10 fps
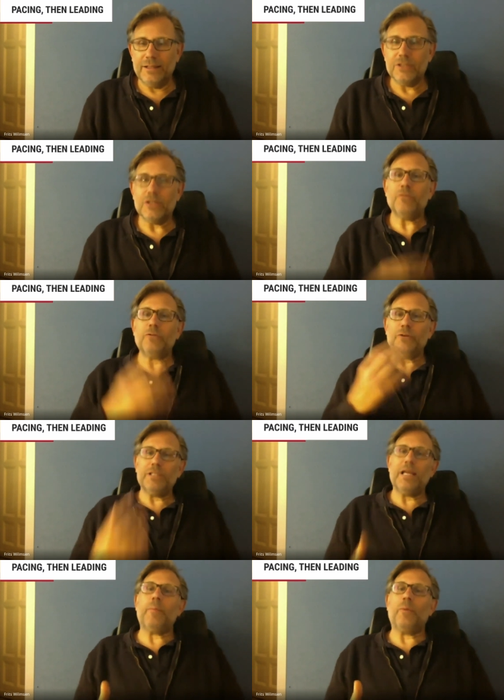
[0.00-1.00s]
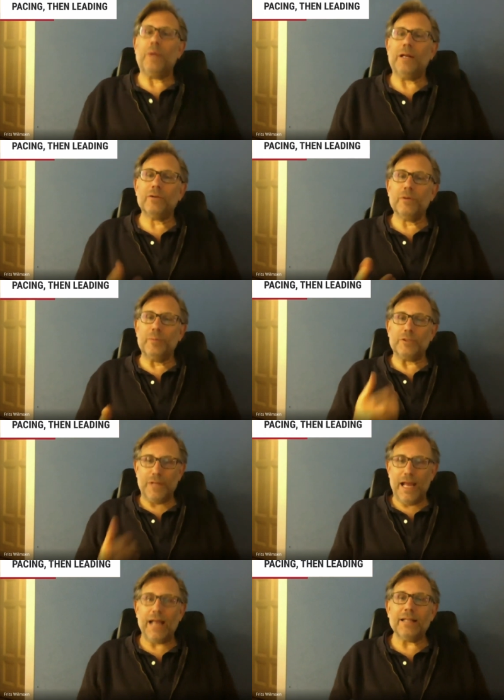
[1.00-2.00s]
So for example, when a group is
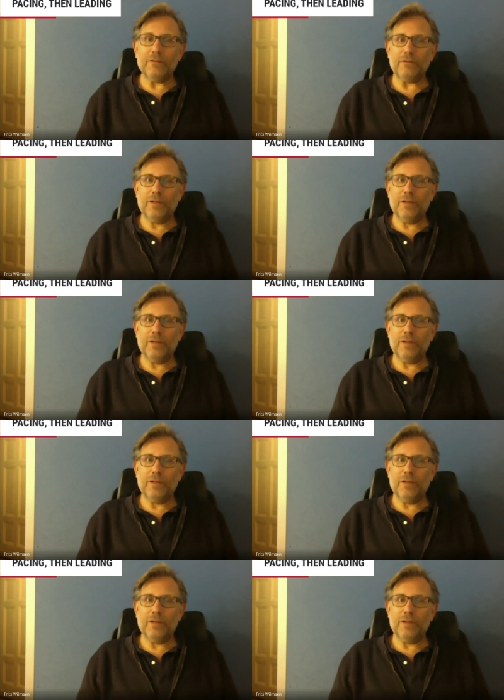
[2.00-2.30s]
reactive,